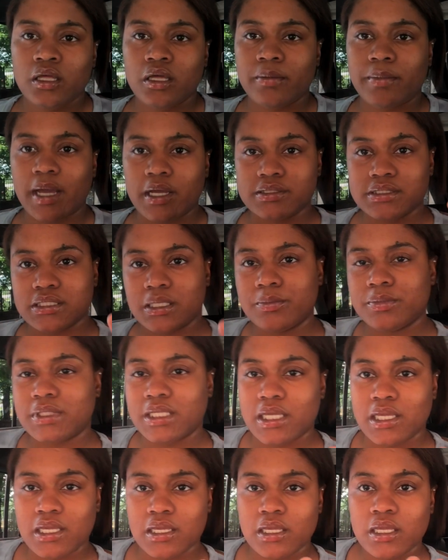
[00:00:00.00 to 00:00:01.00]
about
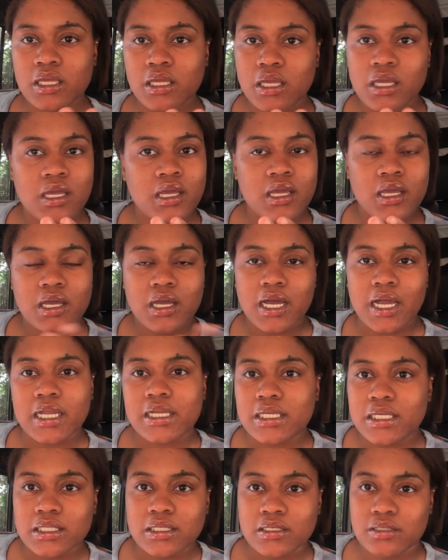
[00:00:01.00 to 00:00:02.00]
something I
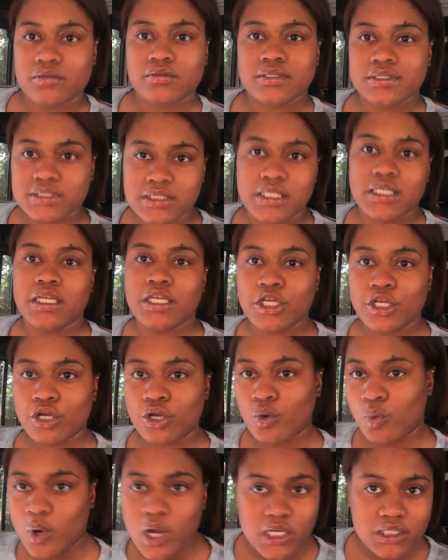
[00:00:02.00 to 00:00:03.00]
can sit here
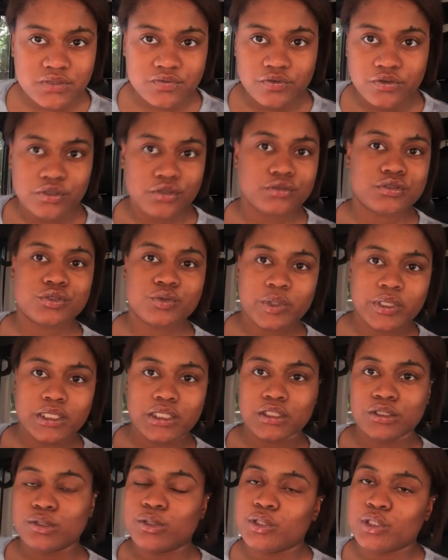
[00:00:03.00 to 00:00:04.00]
and watch for
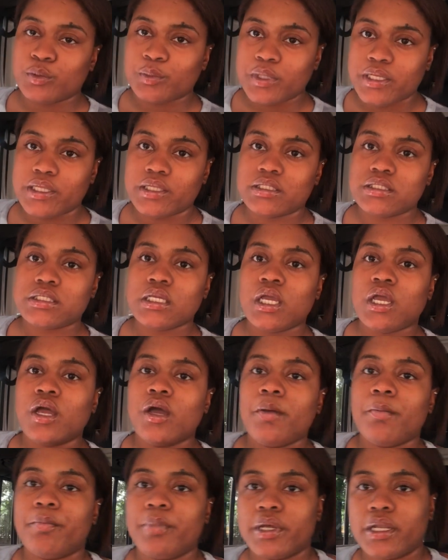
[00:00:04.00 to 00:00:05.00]
20-30 minutes.
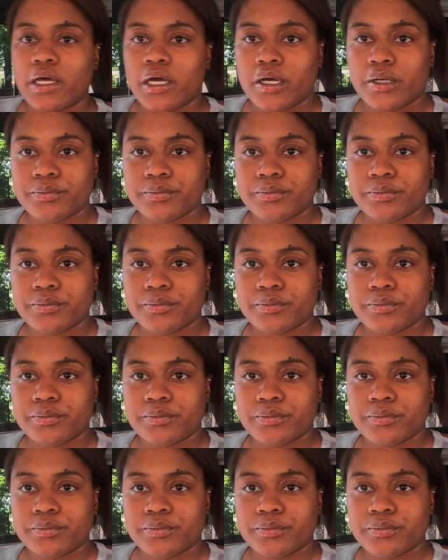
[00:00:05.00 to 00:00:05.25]
But